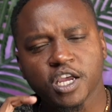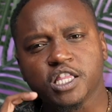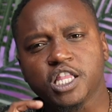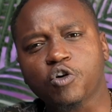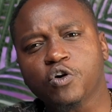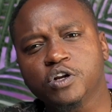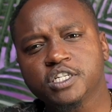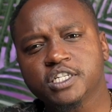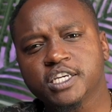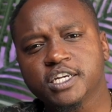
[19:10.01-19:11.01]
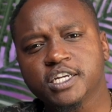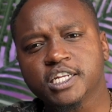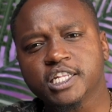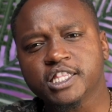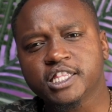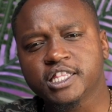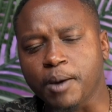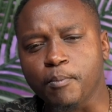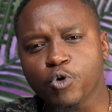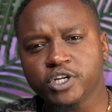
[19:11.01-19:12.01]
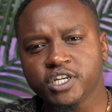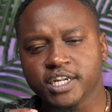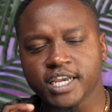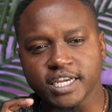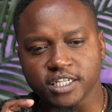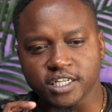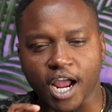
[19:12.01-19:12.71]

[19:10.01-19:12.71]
they called it the Thermodian Age.